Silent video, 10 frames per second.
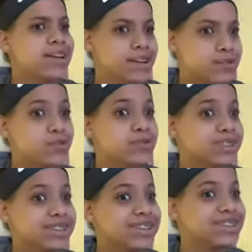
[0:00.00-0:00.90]
He's a
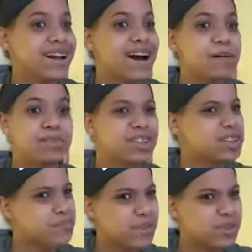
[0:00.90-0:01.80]
really good guy. I mean,
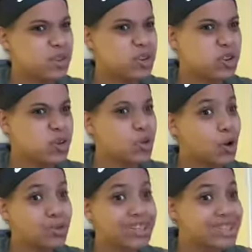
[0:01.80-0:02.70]
his music too,
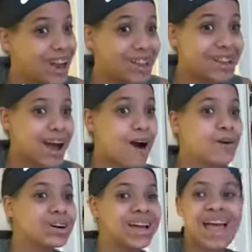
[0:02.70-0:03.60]
Lonely, check it
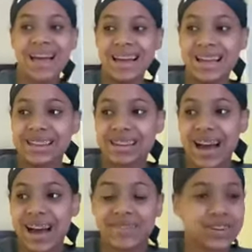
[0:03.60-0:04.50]
out. It's
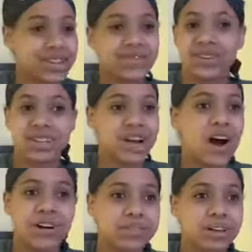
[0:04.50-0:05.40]
really, really
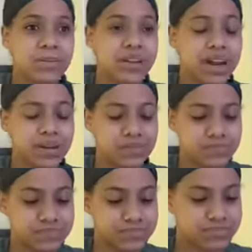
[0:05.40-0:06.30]
awesome.
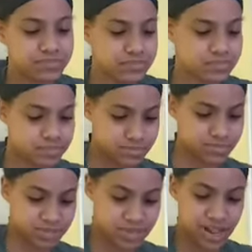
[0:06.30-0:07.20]
And
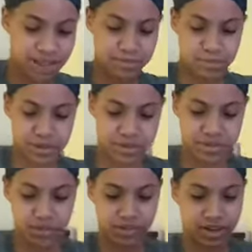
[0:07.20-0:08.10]
guy's a beast
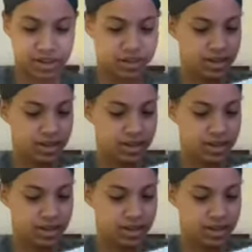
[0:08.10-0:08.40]
in the ring.